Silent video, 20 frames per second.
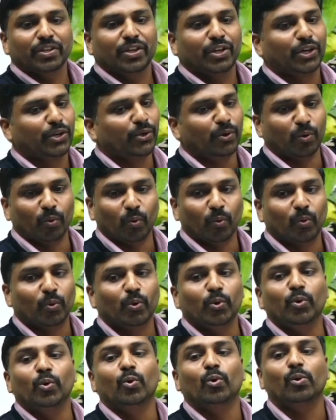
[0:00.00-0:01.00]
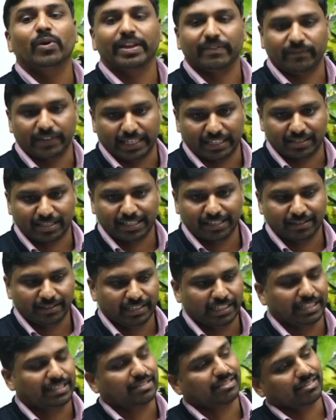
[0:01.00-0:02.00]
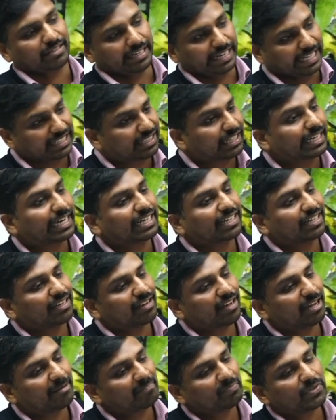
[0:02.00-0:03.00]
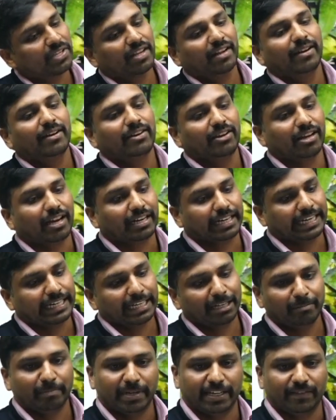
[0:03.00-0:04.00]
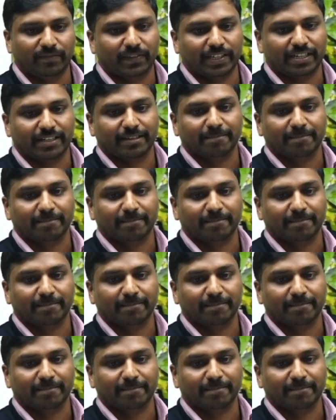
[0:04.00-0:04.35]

No, no effect. It's neither getting harm nor getting benefited.